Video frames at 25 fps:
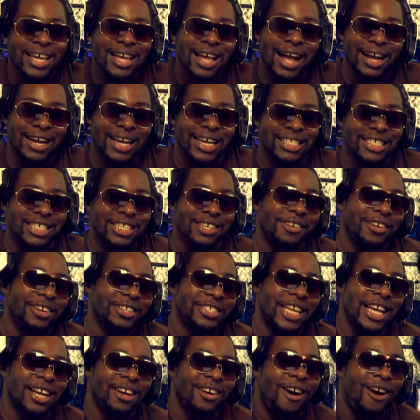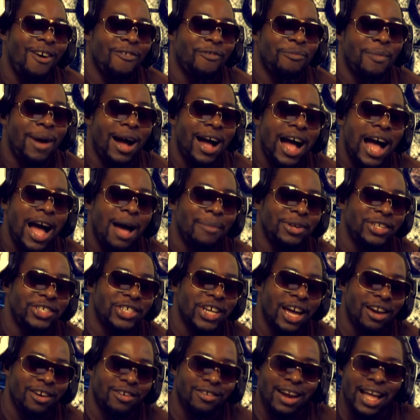I guess he's going to take off my hobby
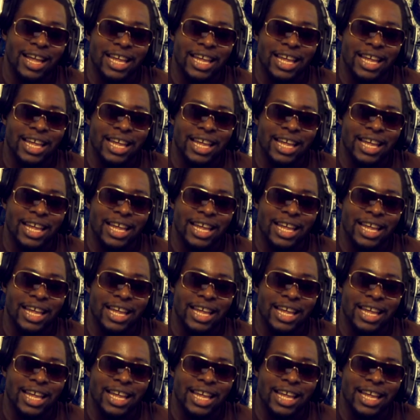channel.